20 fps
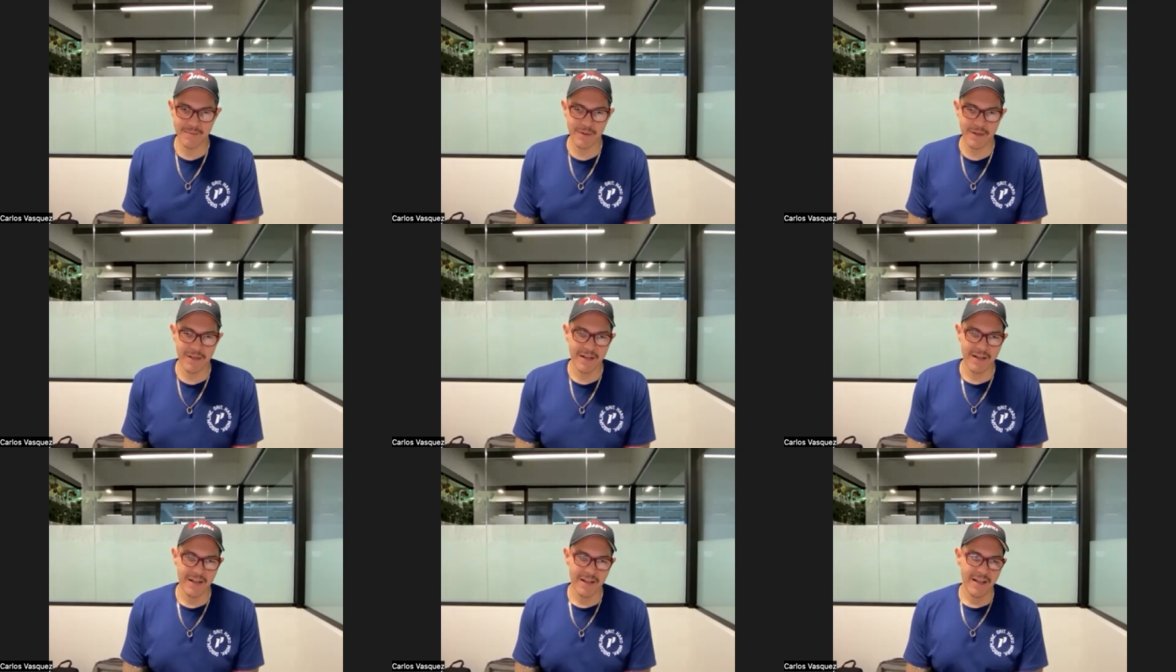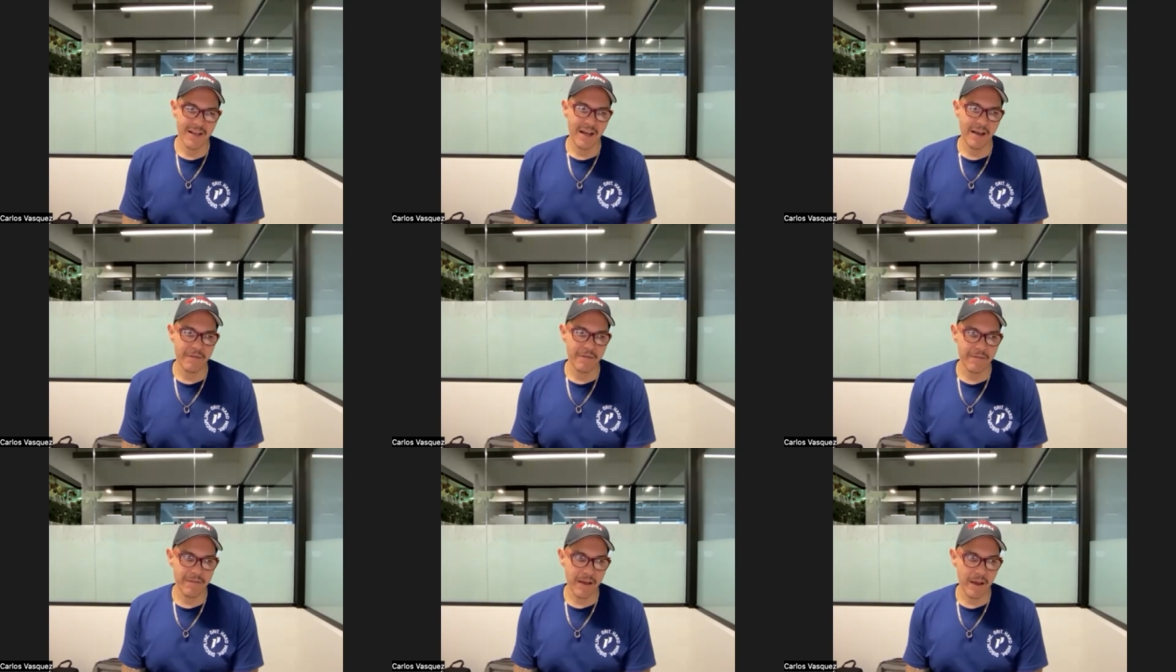But
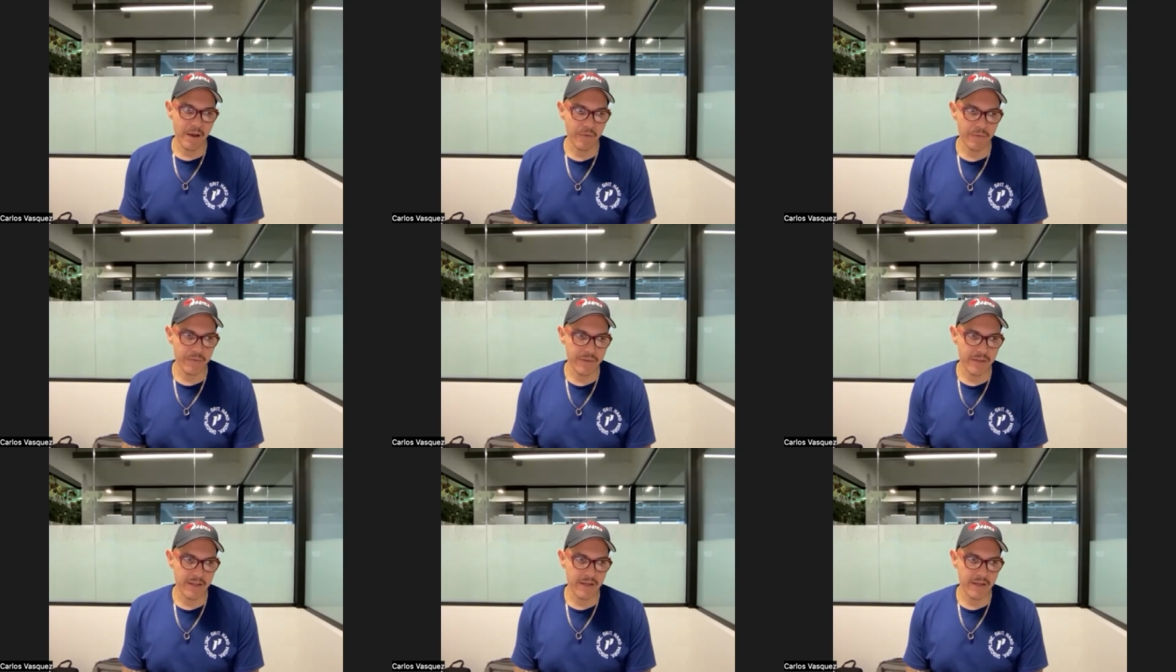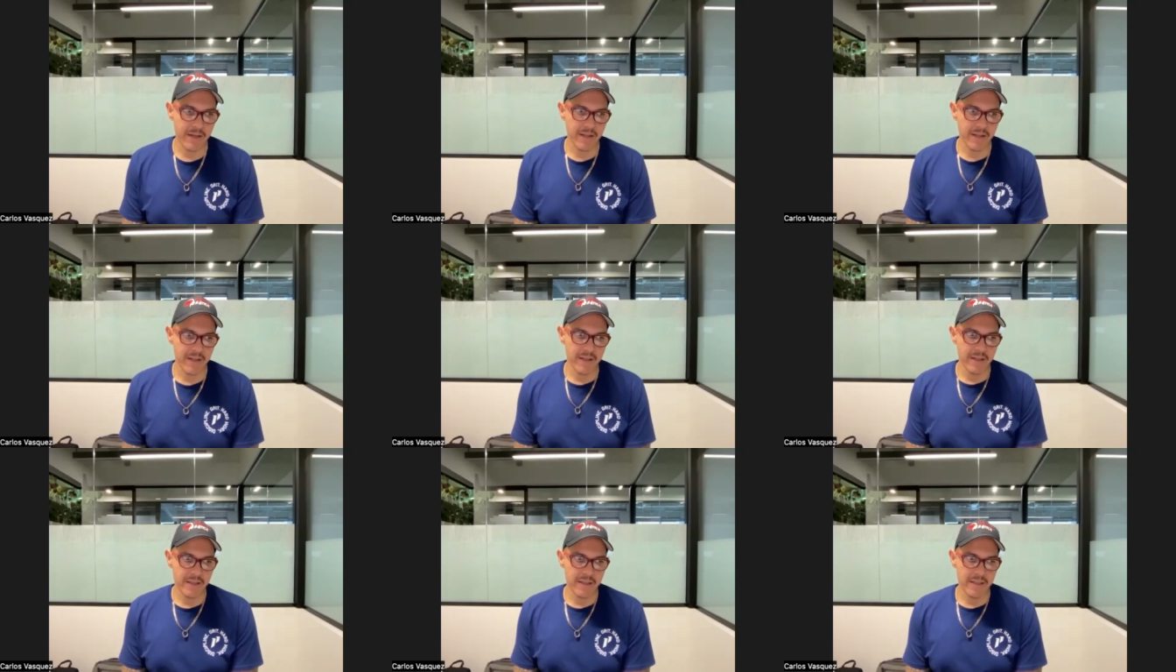I found that
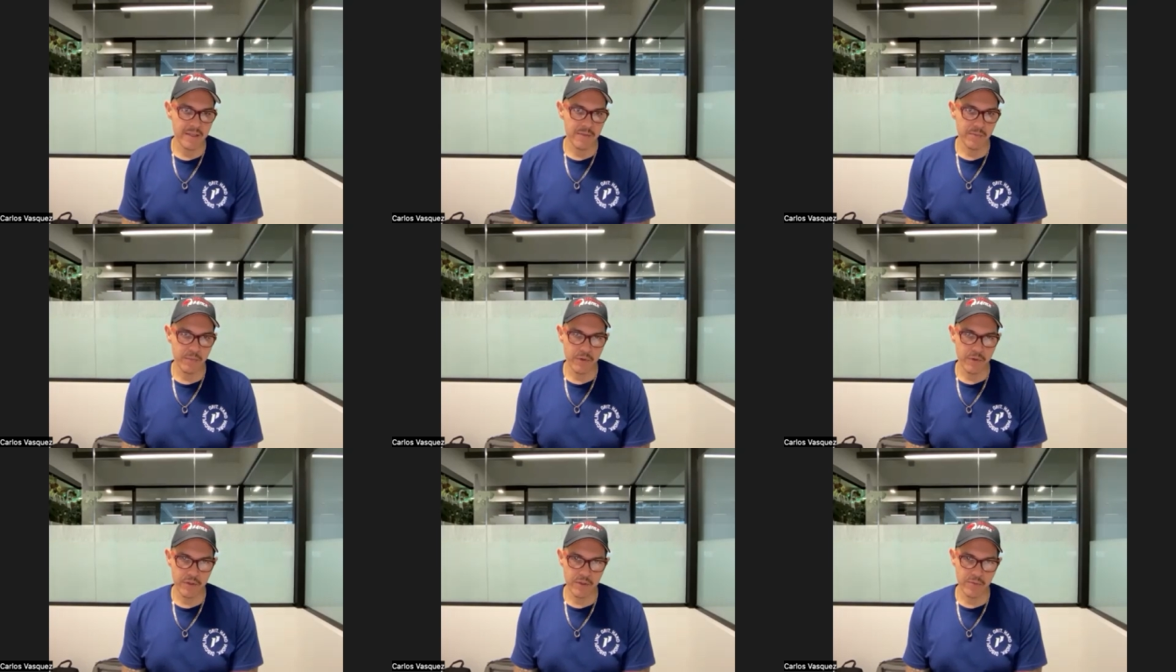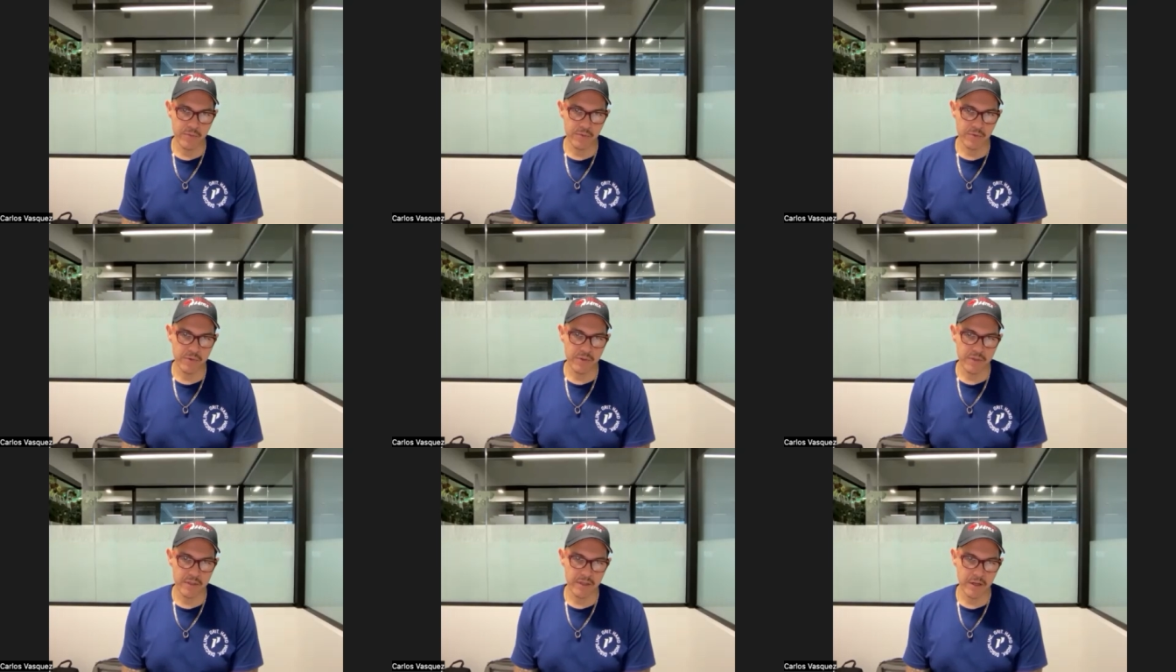these
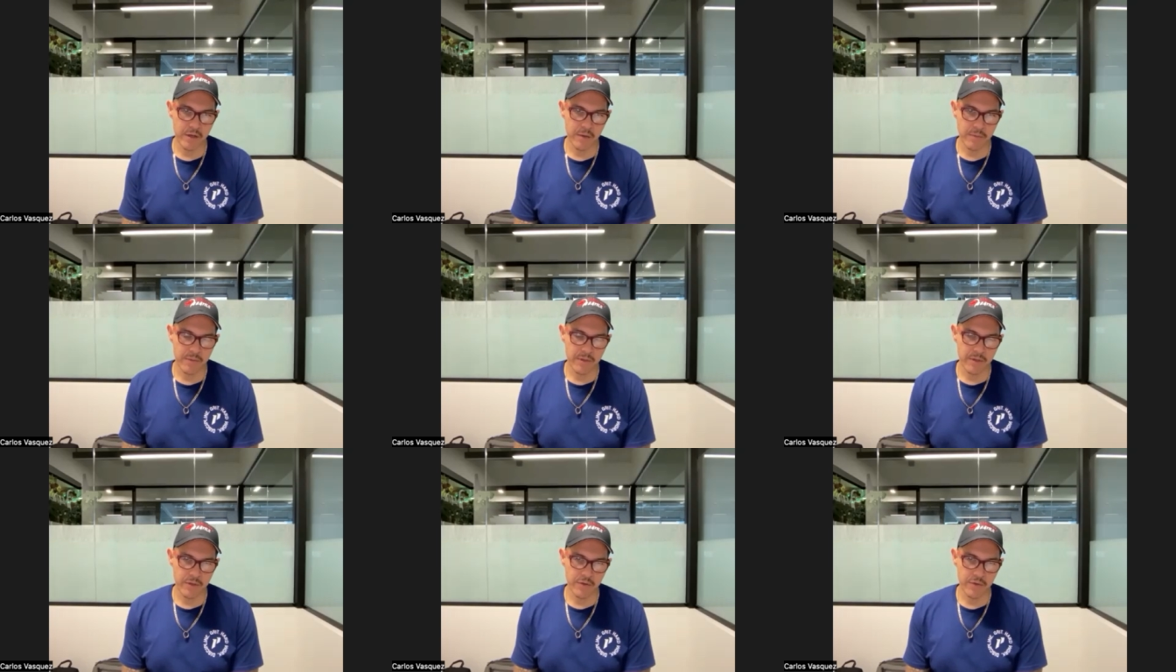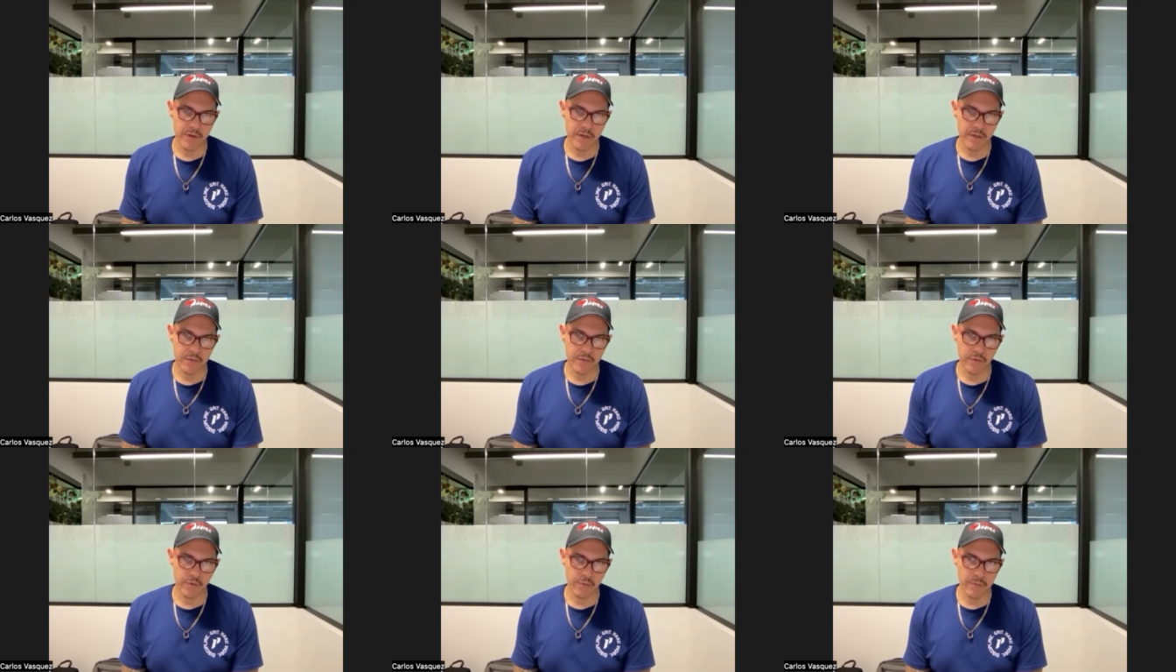principles that helped me to
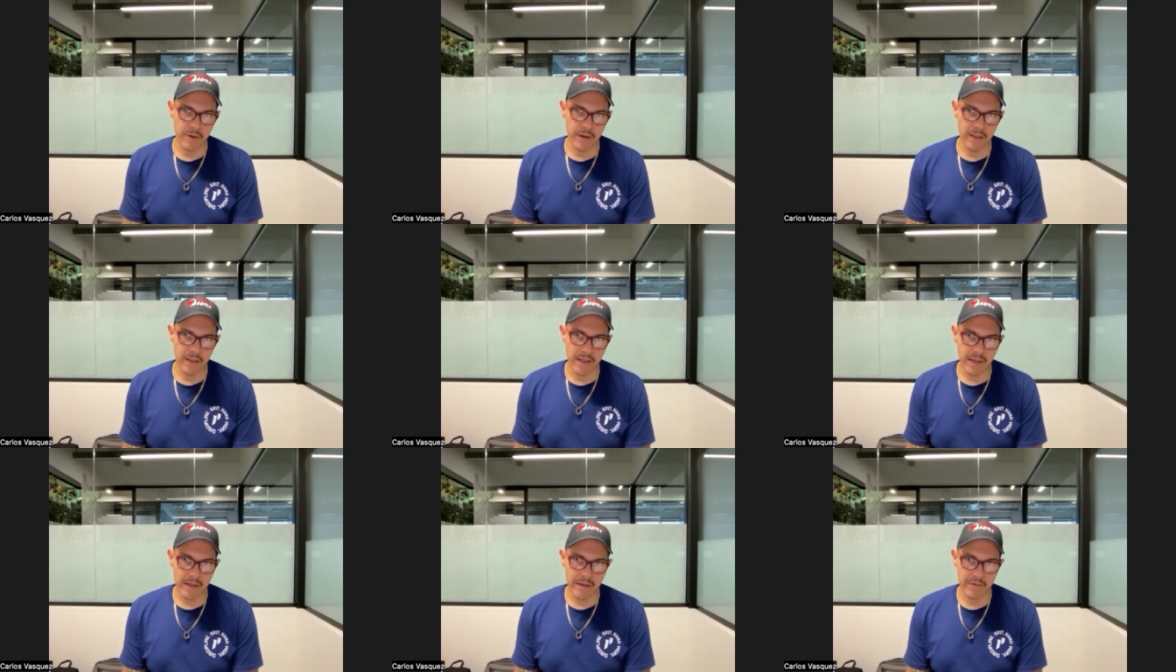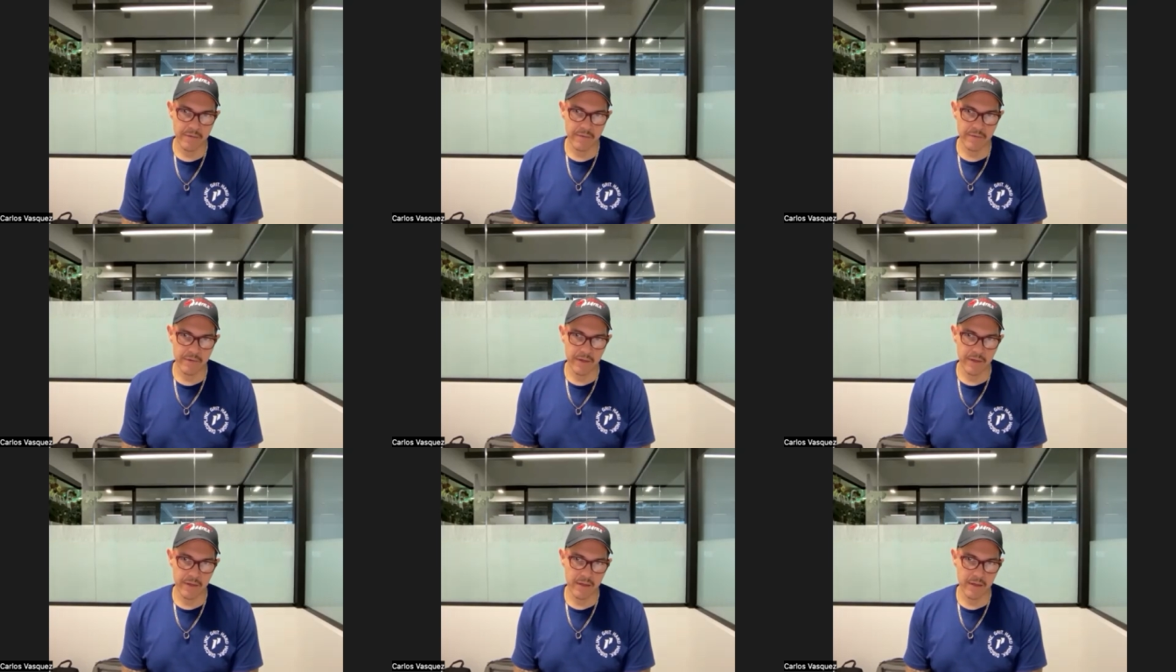transform my
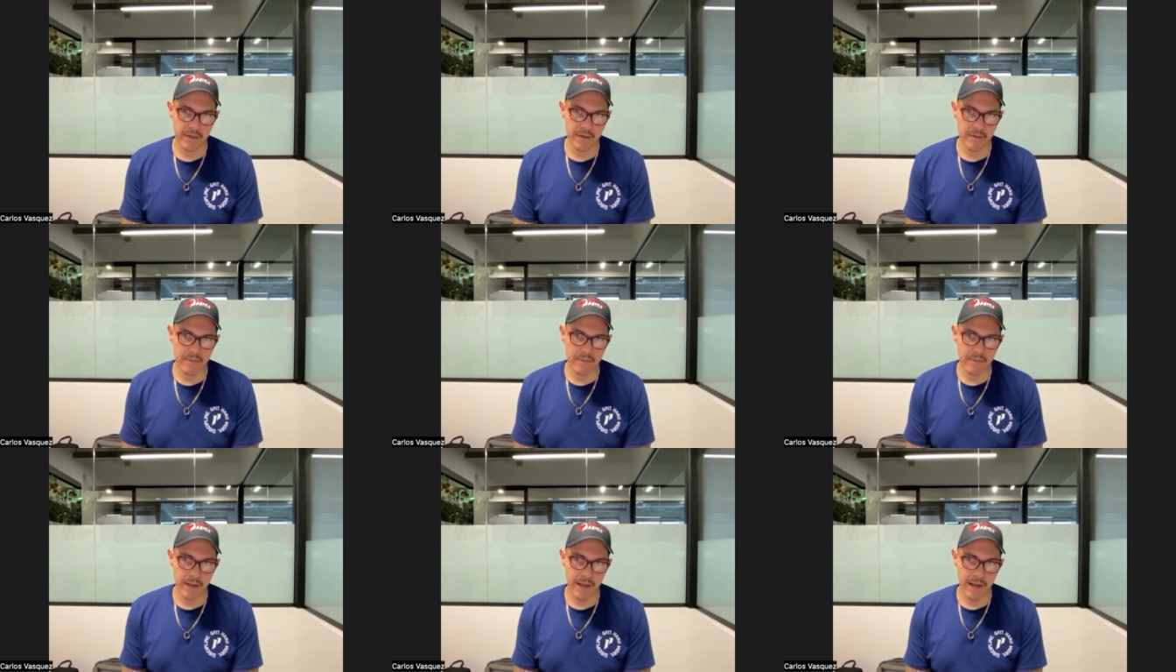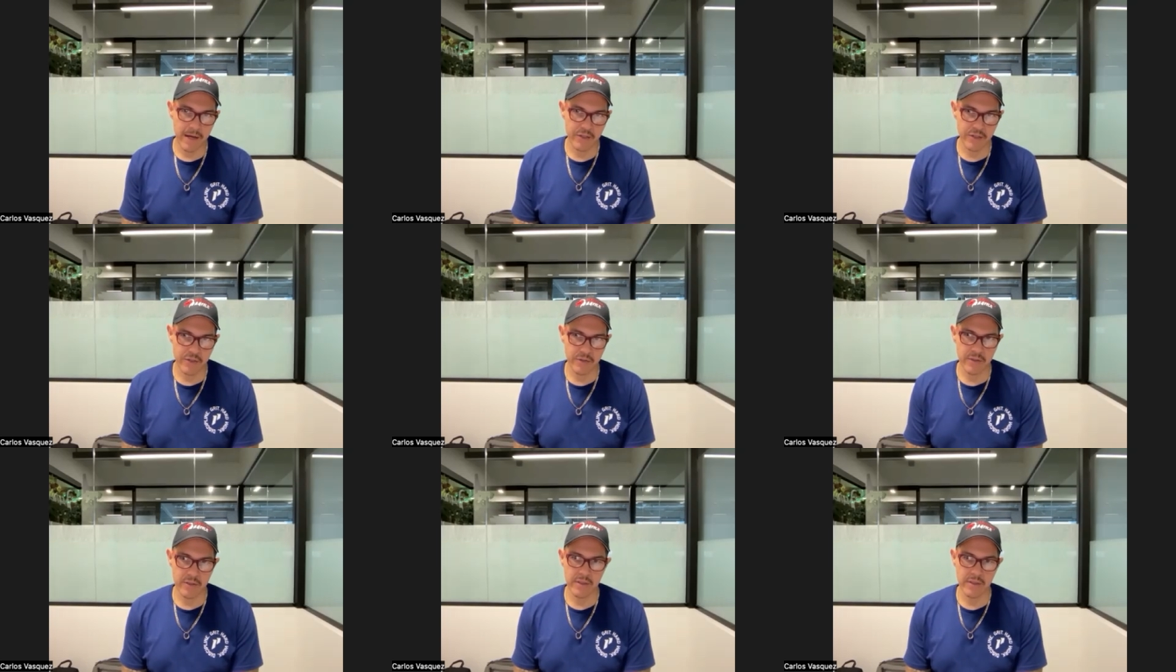life um,
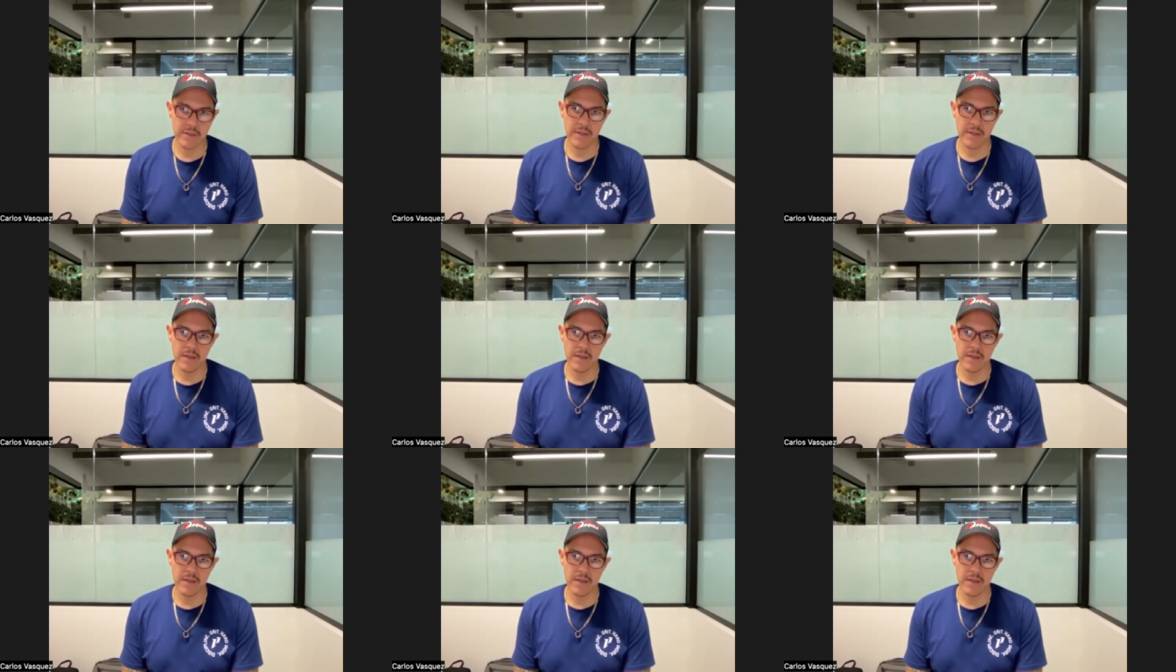actually